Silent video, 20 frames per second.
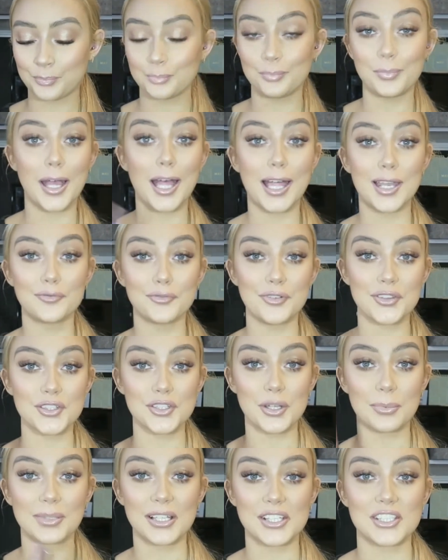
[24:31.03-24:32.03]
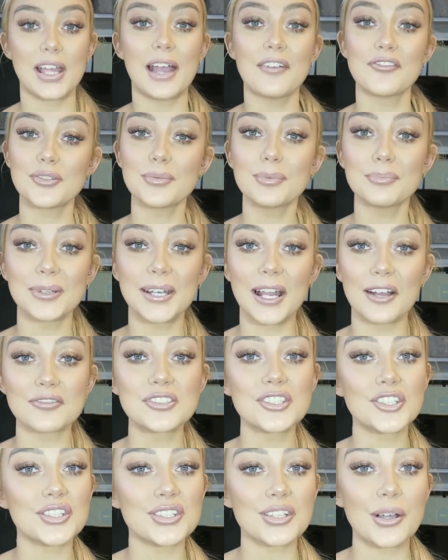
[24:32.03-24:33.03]
But for the top lash, I haven't even been able
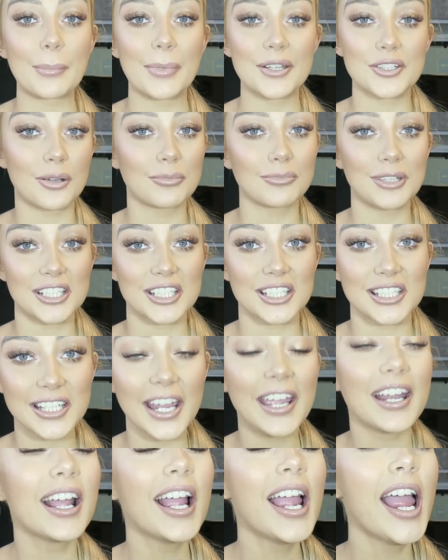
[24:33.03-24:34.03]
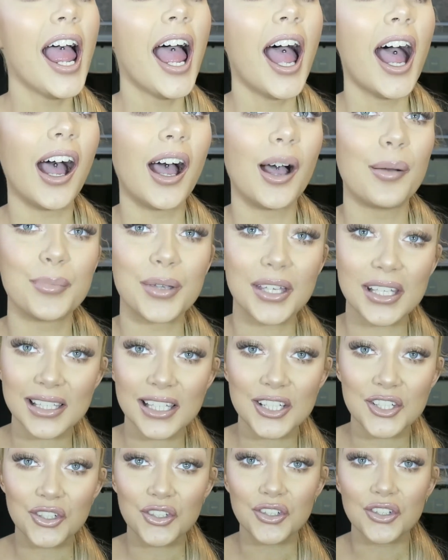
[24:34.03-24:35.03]
to use it on my top lashes yet because
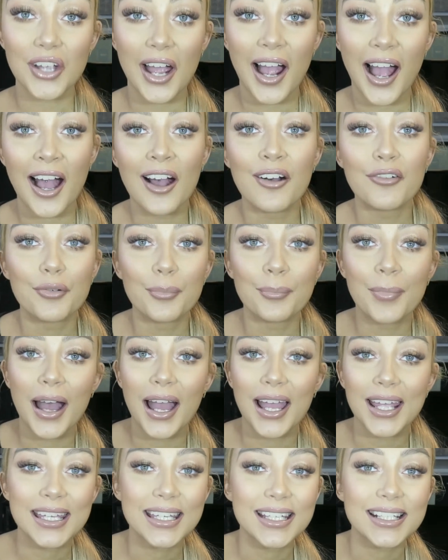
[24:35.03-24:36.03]
I do have my